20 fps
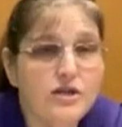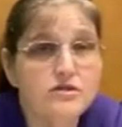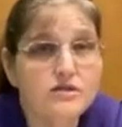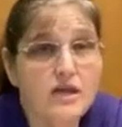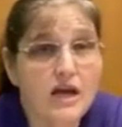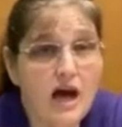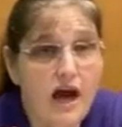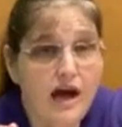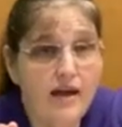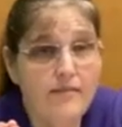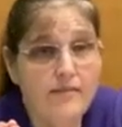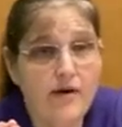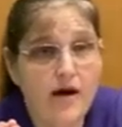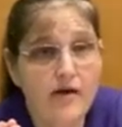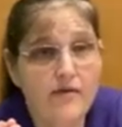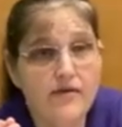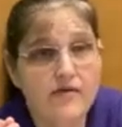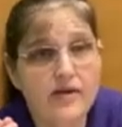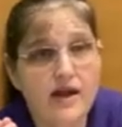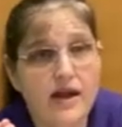use a cotton
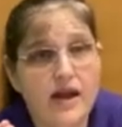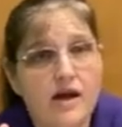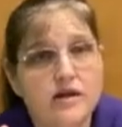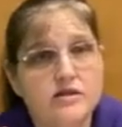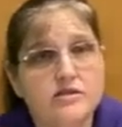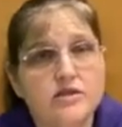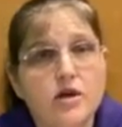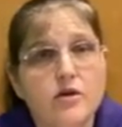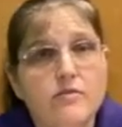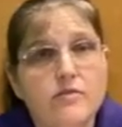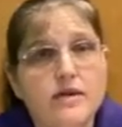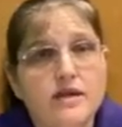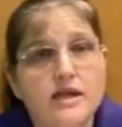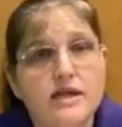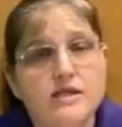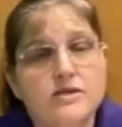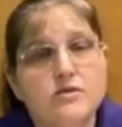ball with that also, but they